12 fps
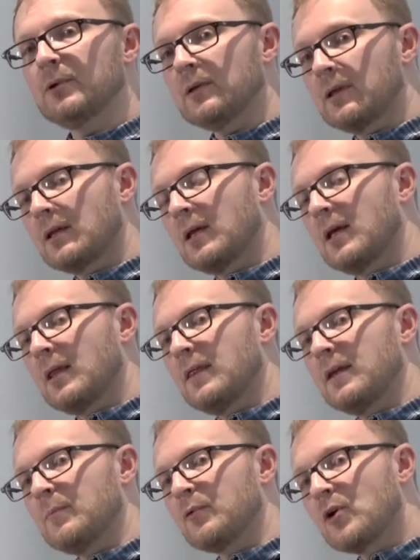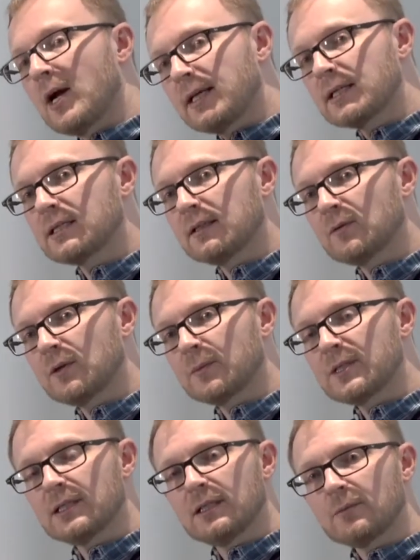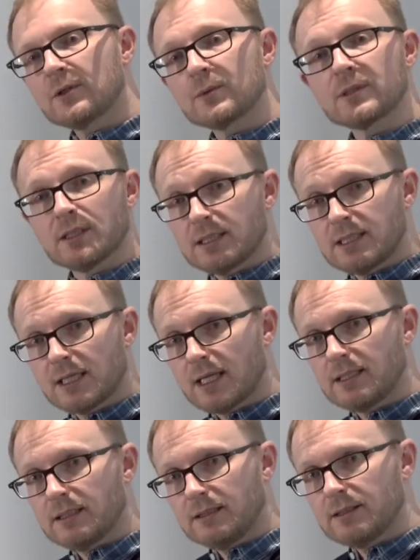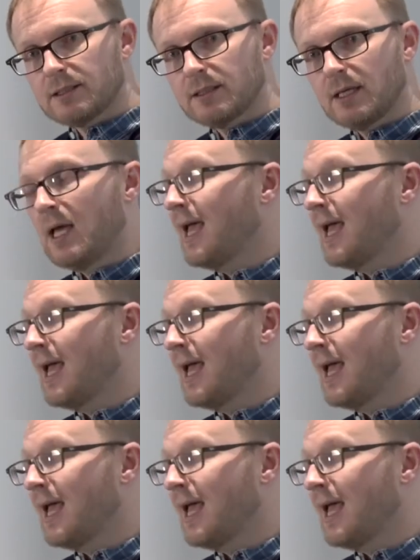both the brightness level that we set, which was 90 candelas,